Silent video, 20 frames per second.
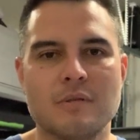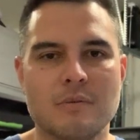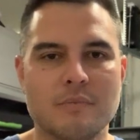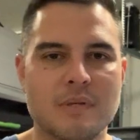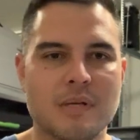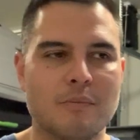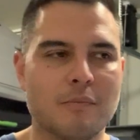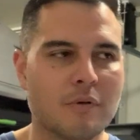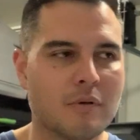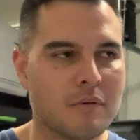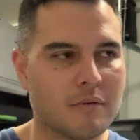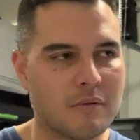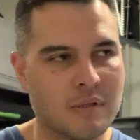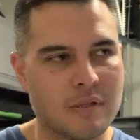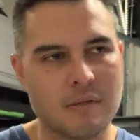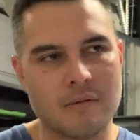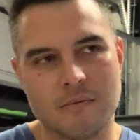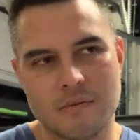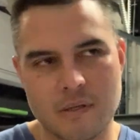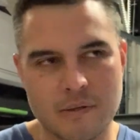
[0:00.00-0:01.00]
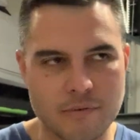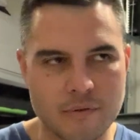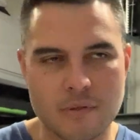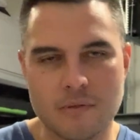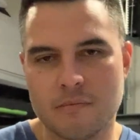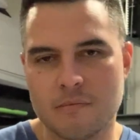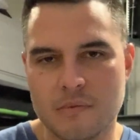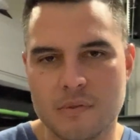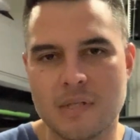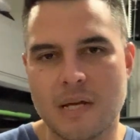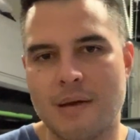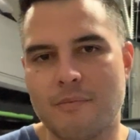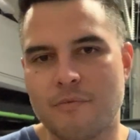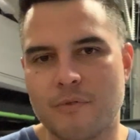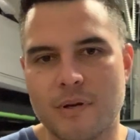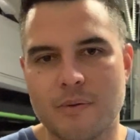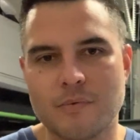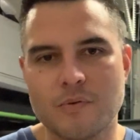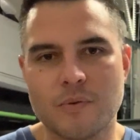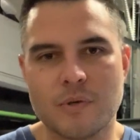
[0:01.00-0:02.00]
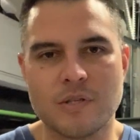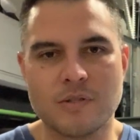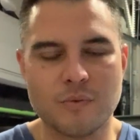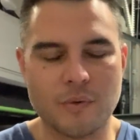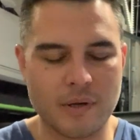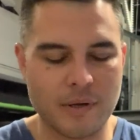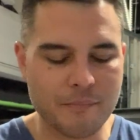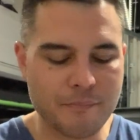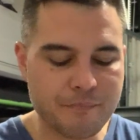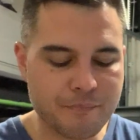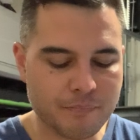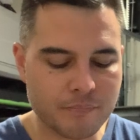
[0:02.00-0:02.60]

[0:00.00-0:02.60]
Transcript: September, given the time frame 2020.